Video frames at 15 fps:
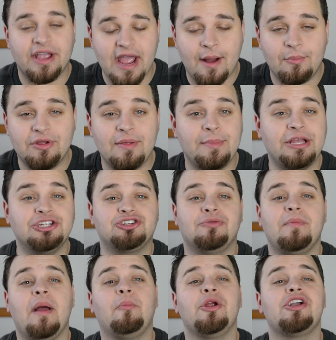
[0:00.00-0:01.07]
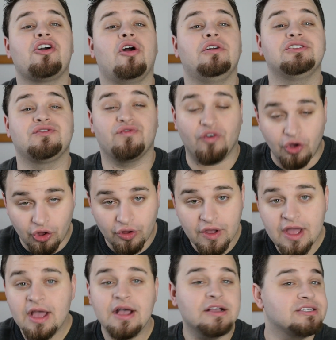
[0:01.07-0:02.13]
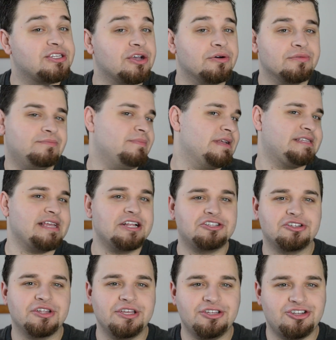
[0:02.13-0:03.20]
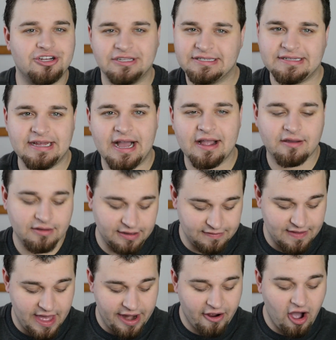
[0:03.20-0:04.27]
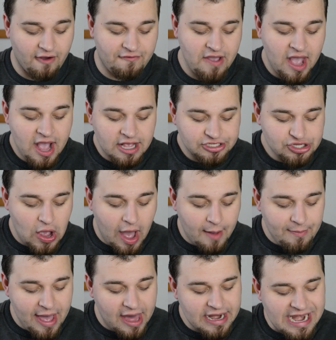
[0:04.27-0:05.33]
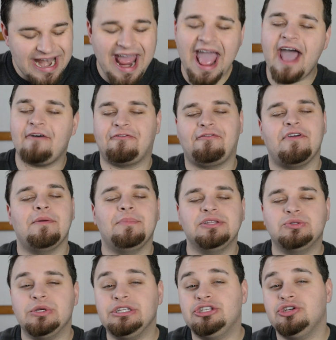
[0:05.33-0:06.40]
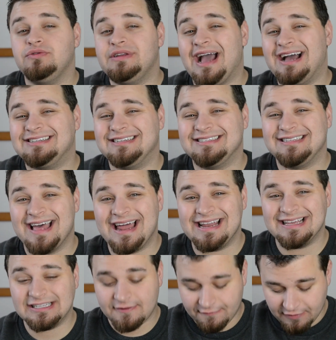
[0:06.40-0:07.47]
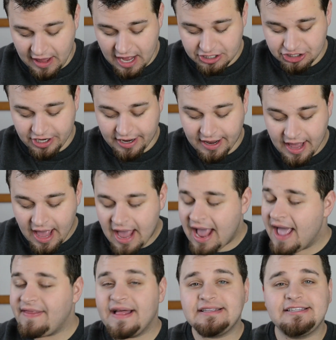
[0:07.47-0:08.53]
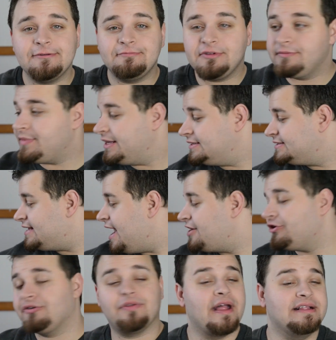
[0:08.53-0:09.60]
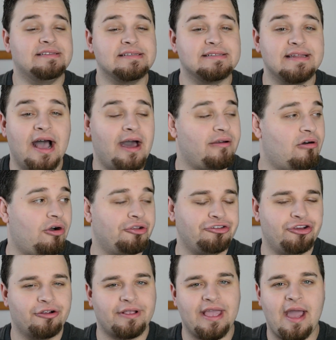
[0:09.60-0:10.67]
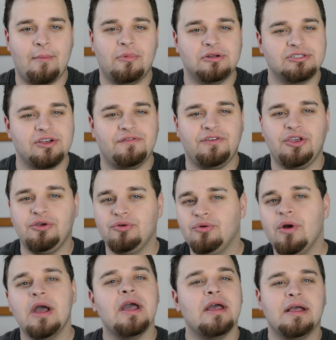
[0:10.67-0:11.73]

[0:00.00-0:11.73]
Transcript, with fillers: camera, that means your memory card is full. So essentially just uh, clean that off. So how about an F in between two dashes that is flashing? And that simply means that your lens is not on your camera. So if you,